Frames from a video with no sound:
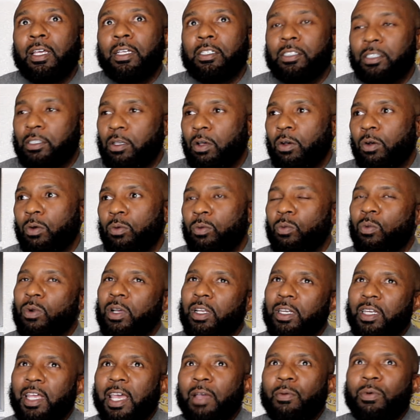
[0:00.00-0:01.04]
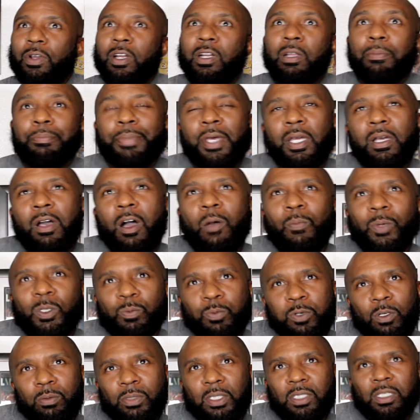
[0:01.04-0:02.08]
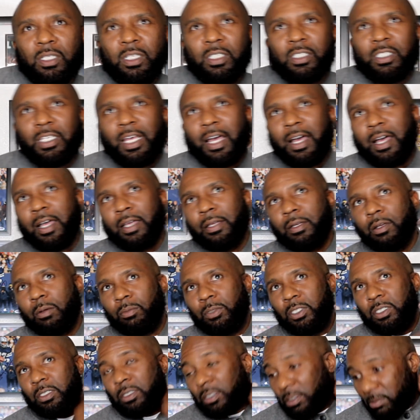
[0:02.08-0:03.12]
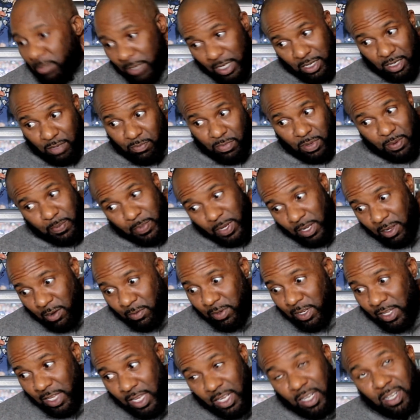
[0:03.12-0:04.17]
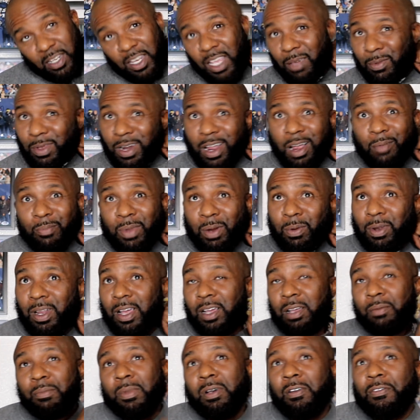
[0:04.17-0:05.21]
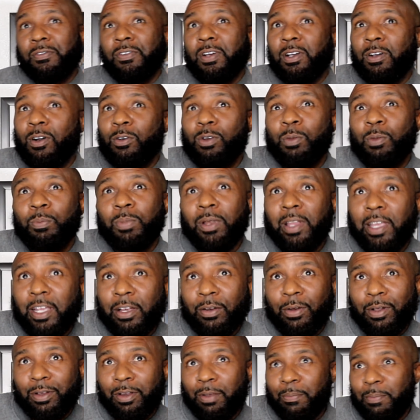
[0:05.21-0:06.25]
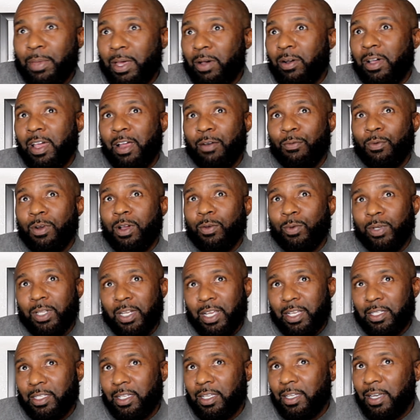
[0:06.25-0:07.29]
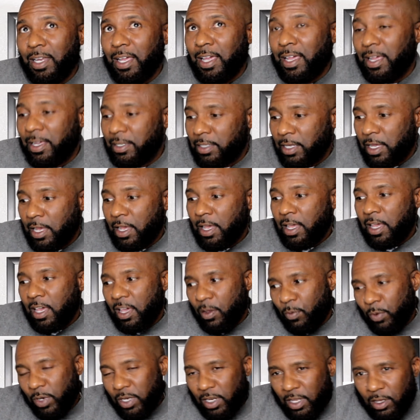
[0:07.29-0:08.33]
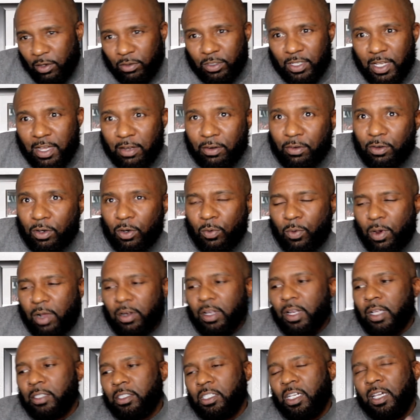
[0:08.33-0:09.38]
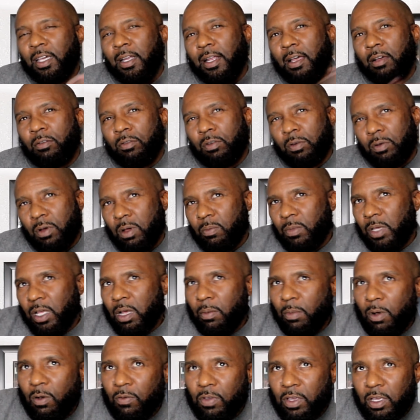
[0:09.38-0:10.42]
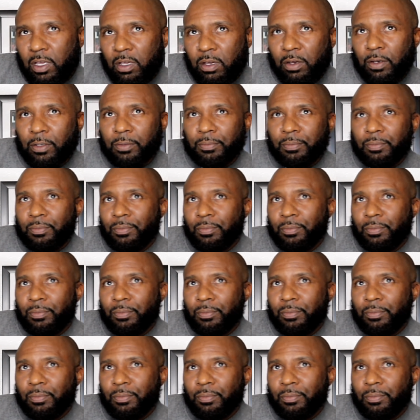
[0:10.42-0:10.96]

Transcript: So one day, one of the big homies pulled me to the side. My big homie Kenny Demon. I remember like a motherfucker on the playground. The bell had rung. We late to class, and we knelt down on the ground. He's like, "Check it out, little homie. Come over here."